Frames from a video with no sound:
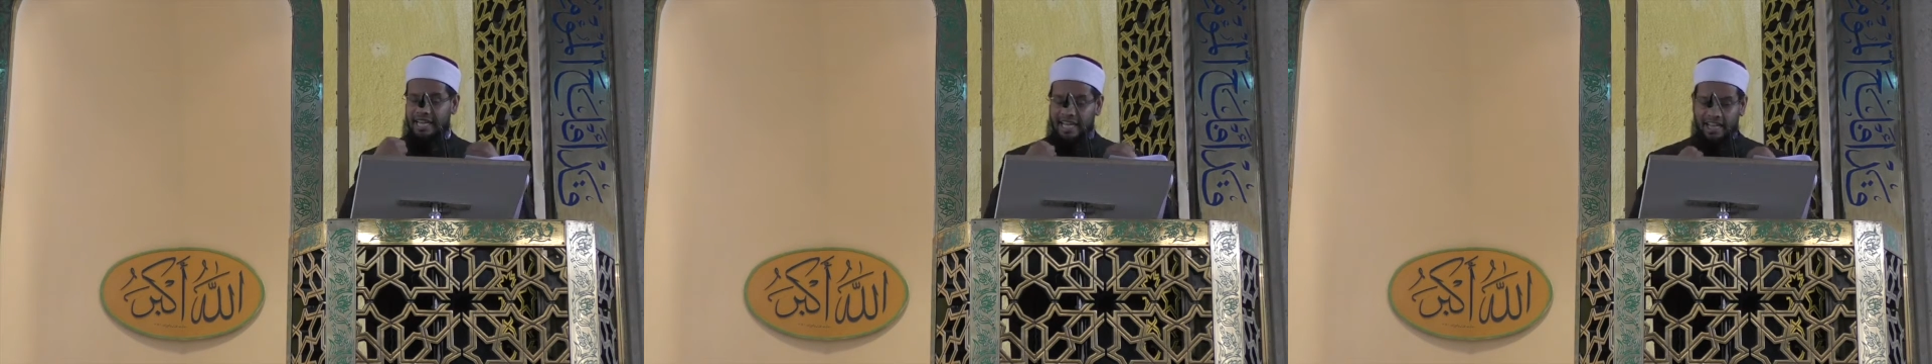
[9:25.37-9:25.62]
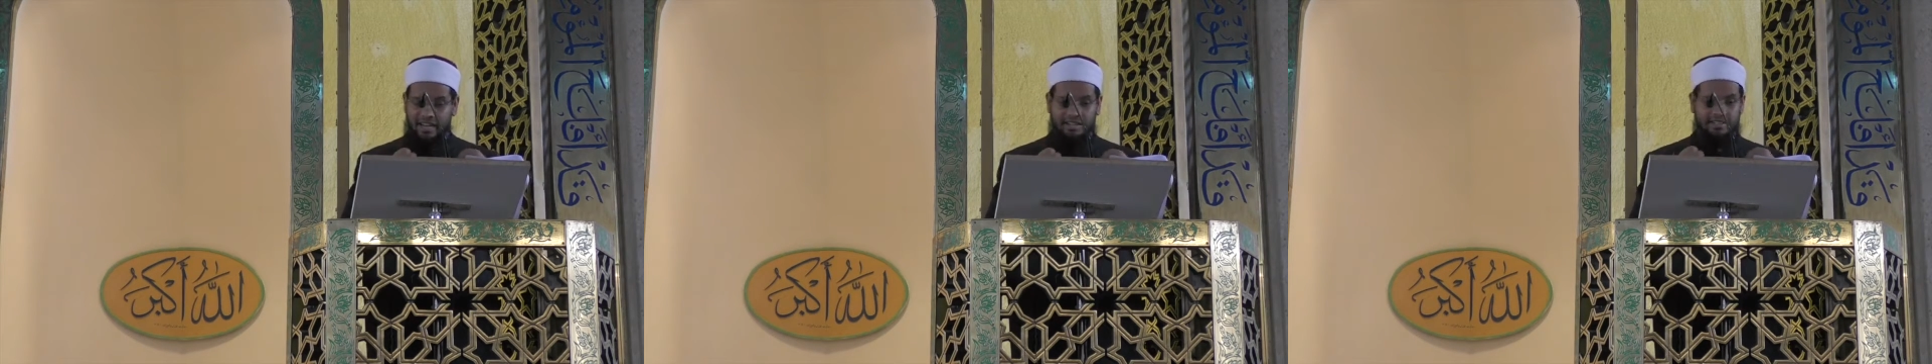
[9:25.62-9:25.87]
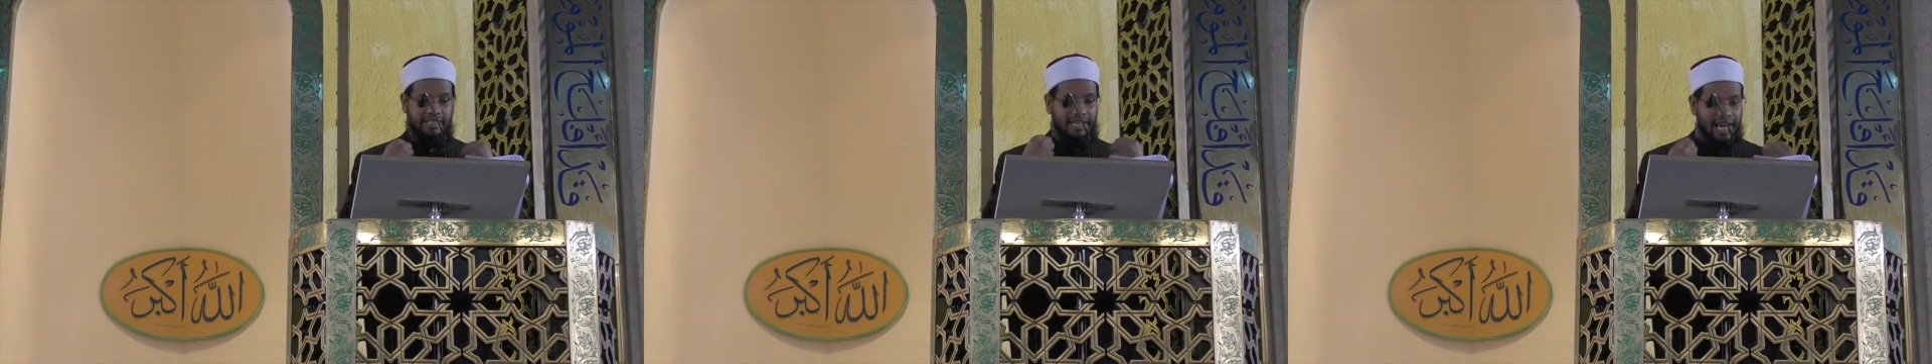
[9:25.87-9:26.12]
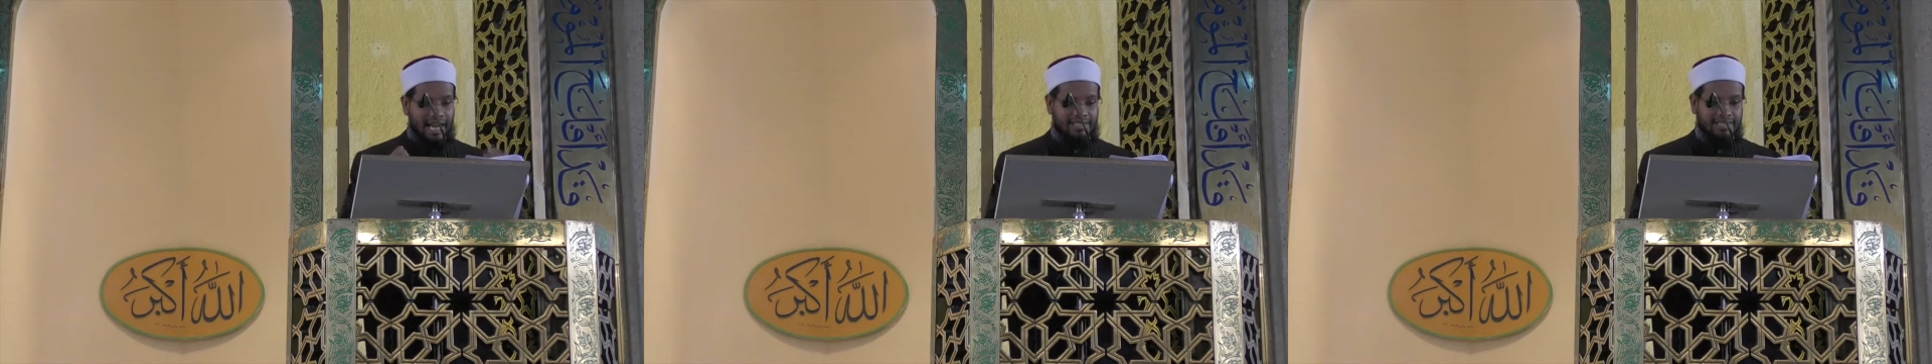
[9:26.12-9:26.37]
hiqd
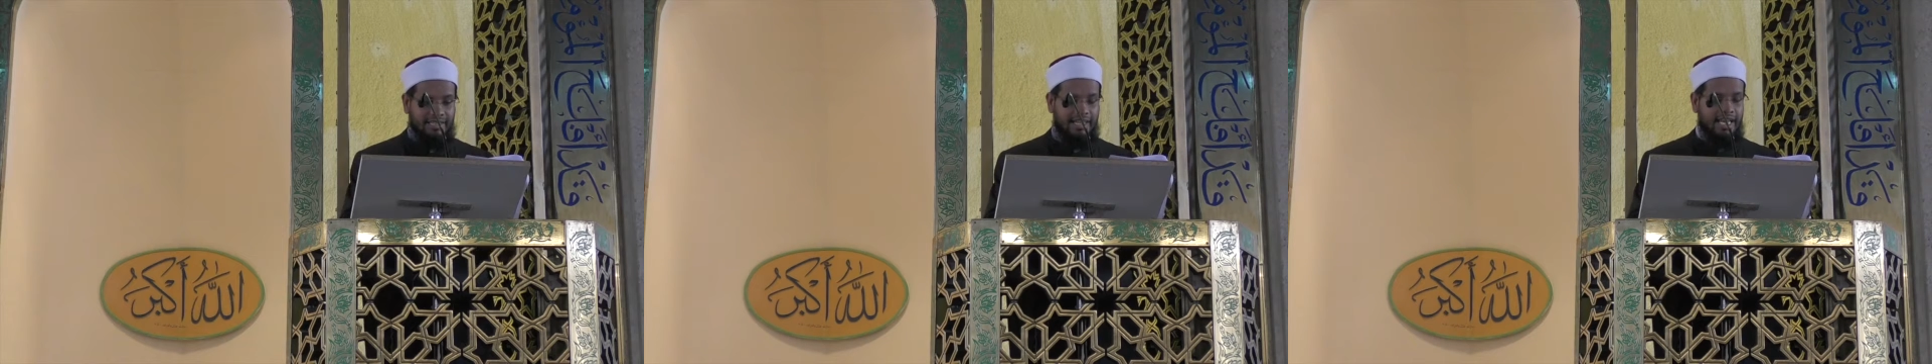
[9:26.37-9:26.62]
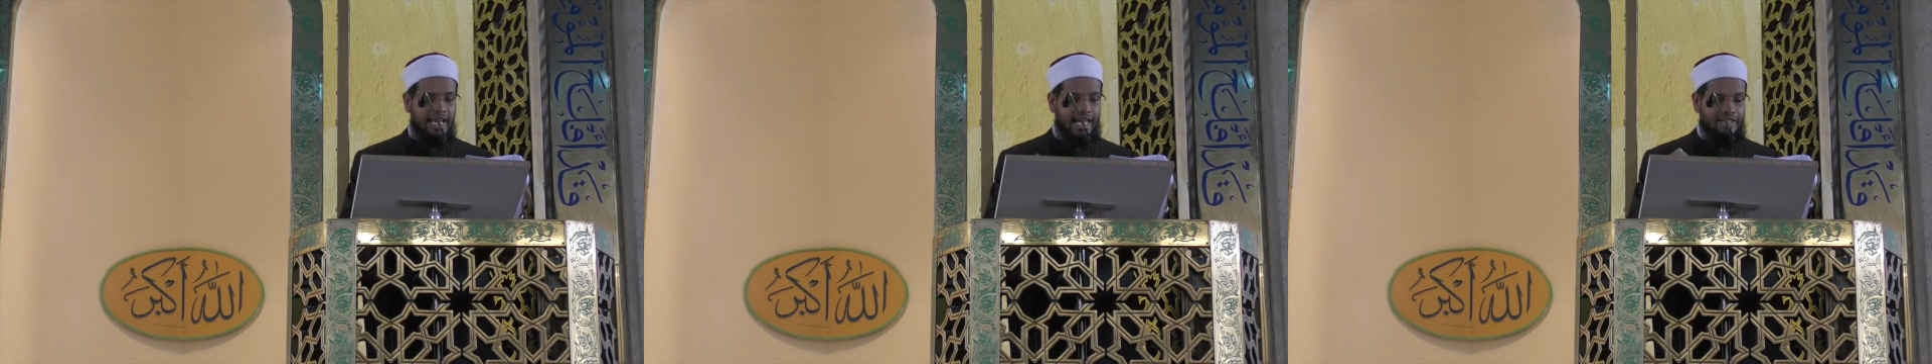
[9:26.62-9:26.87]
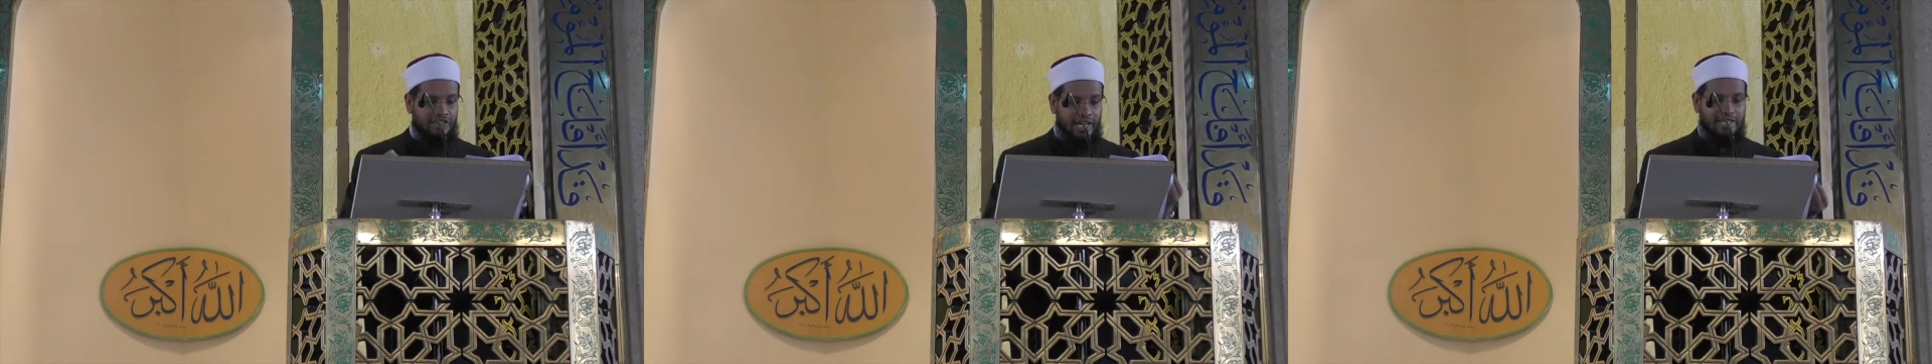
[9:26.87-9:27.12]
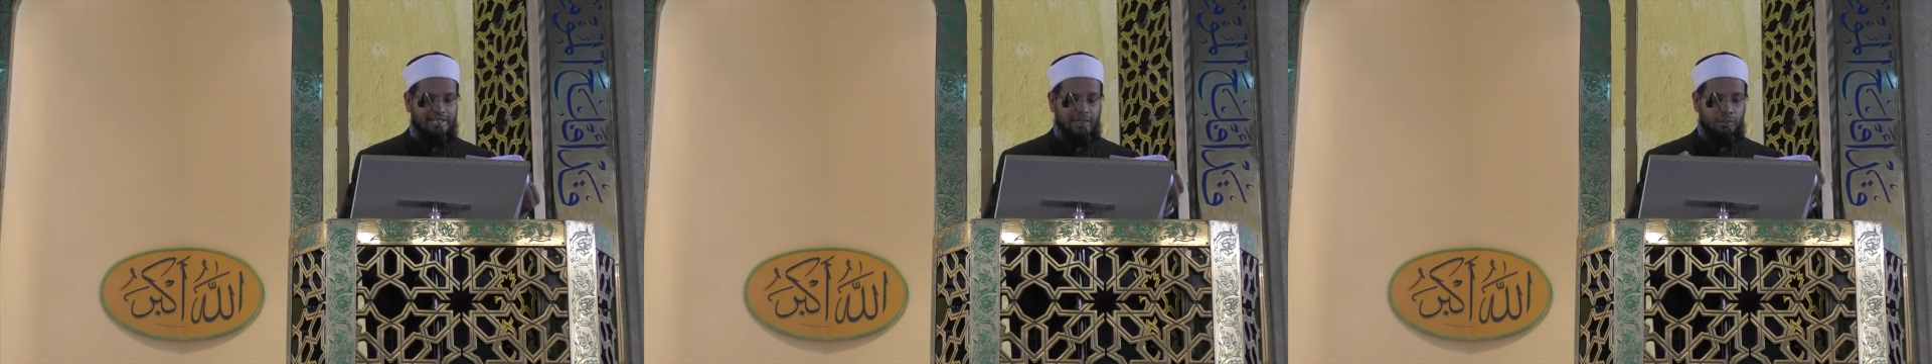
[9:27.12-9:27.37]
and hasad and jealousy